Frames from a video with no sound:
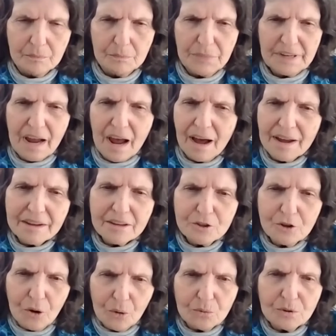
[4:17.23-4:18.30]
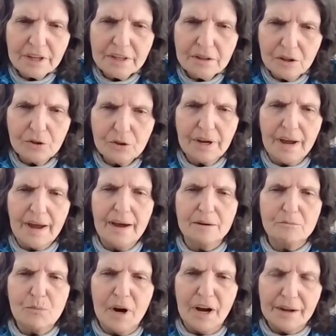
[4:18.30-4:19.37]
But I can only look
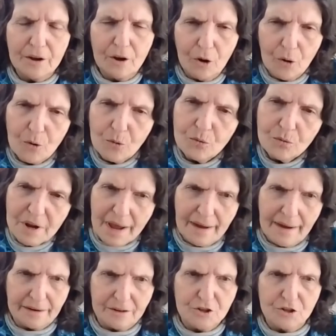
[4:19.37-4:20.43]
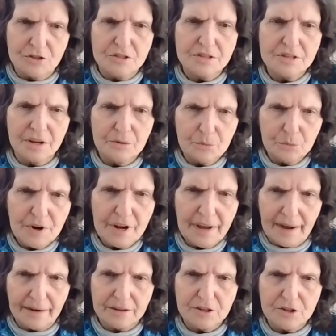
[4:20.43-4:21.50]
at my own actions and
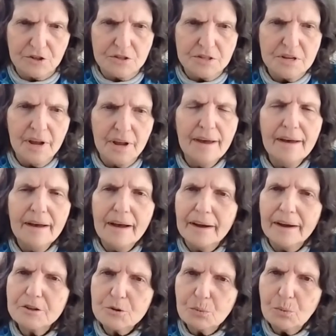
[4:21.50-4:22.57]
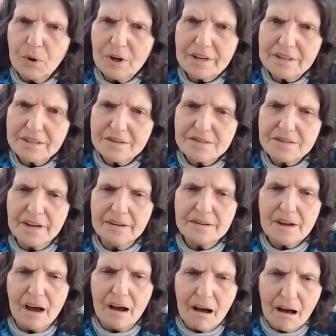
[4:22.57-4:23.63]
reactions and to what extent
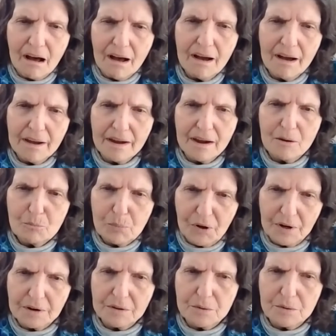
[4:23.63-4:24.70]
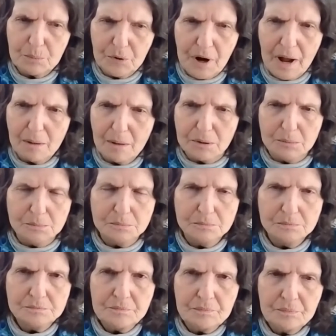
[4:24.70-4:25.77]
I am part of the problem,
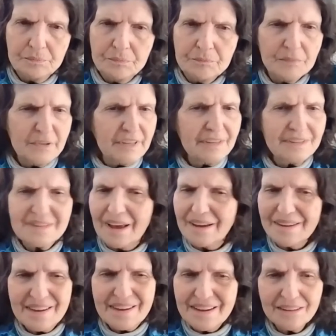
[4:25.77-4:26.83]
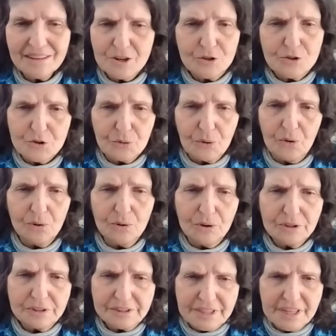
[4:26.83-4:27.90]
because I can't control or
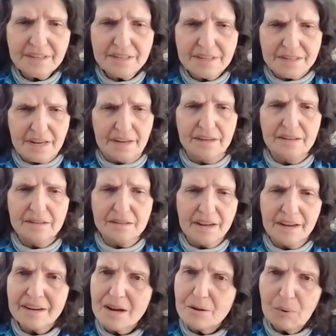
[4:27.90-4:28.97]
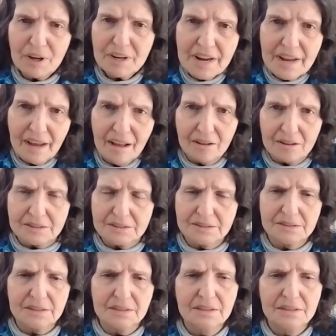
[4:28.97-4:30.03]
dictate to anybody else.